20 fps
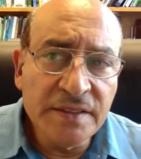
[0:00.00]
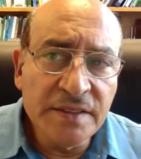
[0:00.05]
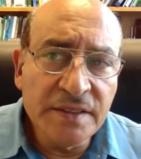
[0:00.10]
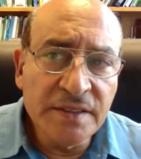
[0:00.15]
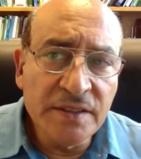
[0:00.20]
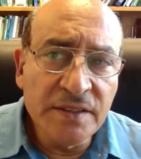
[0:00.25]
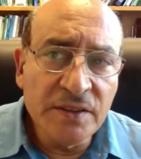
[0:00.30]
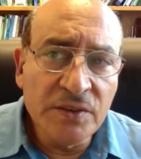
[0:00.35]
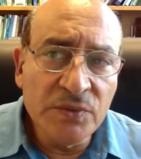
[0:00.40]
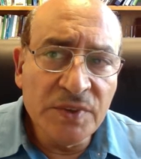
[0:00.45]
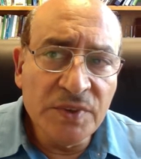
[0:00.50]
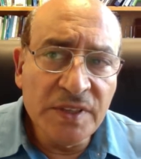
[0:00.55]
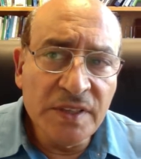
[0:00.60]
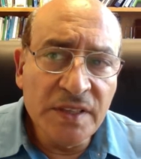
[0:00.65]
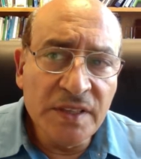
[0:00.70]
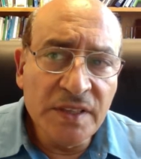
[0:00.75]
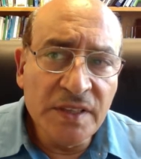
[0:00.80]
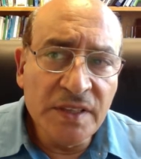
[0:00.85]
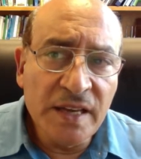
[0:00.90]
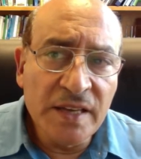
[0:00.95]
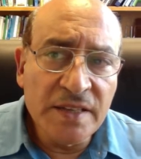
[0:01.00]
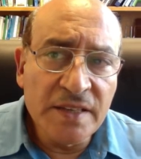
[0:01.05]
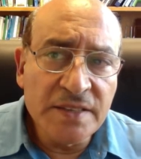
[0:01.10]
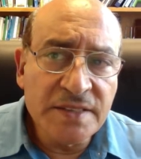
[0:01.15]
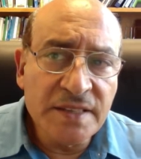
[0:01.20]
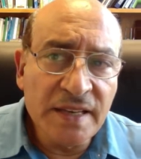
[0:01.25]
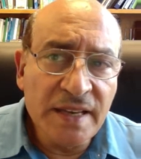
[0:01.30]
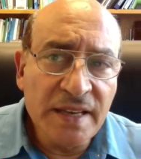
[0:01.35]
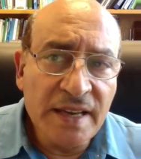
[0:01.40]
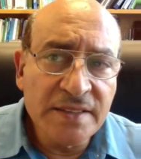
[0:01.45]
we
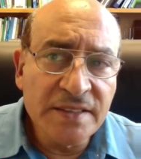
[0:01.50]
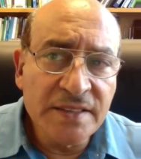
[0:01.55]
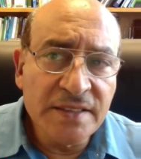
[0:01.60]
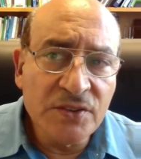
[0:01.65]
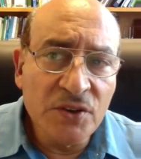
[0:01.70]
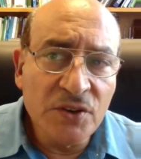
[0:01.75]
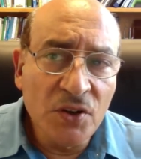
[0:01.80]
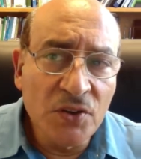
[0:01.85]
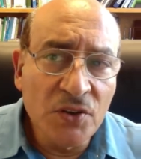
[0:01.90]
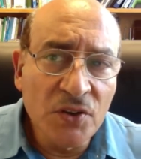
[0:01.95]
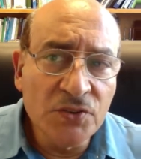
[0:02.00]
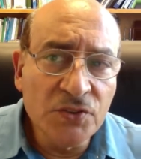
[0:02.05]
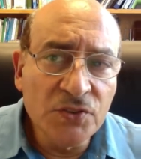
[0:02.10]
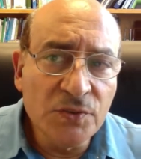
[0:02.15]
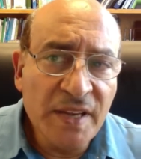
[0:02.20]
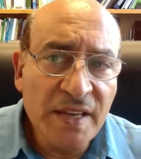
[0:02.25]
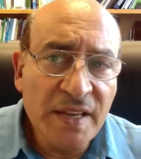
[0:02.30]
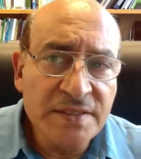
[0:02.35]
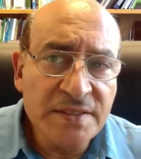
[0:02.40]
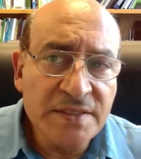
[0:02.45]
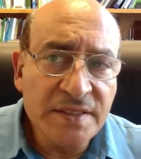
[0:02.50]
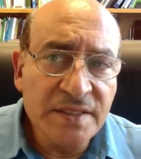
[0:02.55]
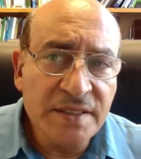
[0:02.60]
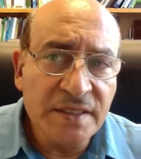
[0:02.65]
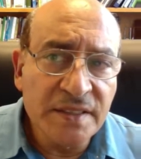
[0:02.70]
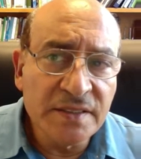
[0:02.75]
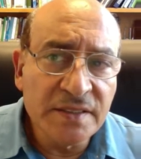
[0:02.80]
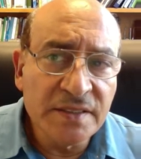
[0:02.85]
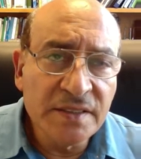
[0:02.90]
selected all domains here,